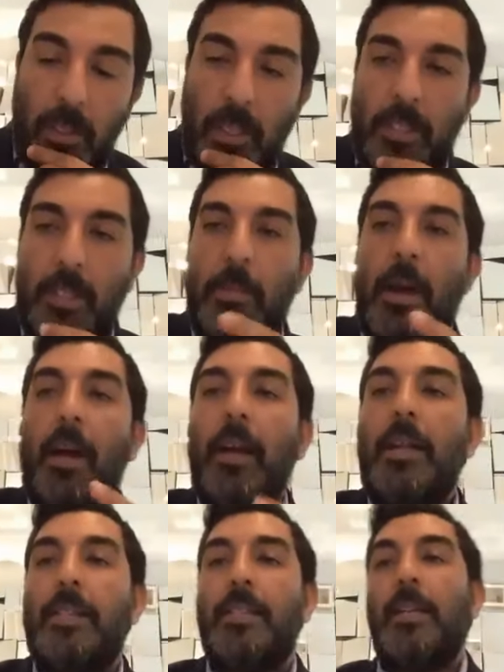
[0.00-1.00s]
As the
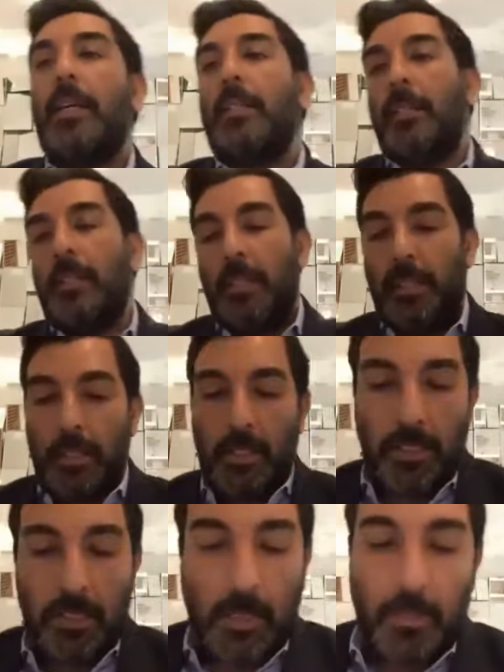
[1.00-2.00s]
Maharal said,
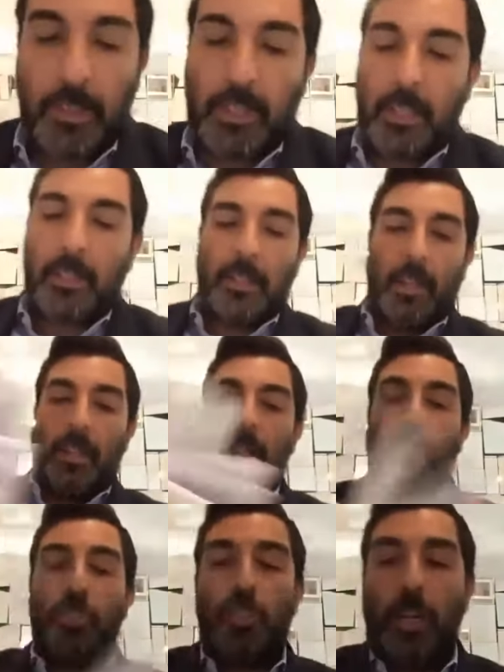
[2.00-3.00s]
something that I'd like
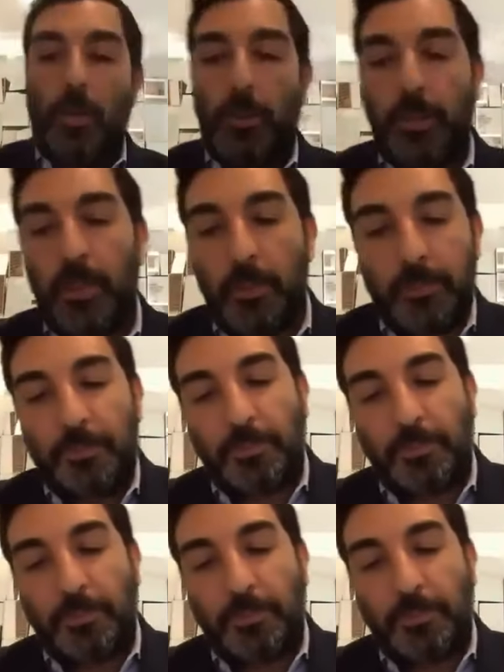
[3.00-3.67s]
to share with you.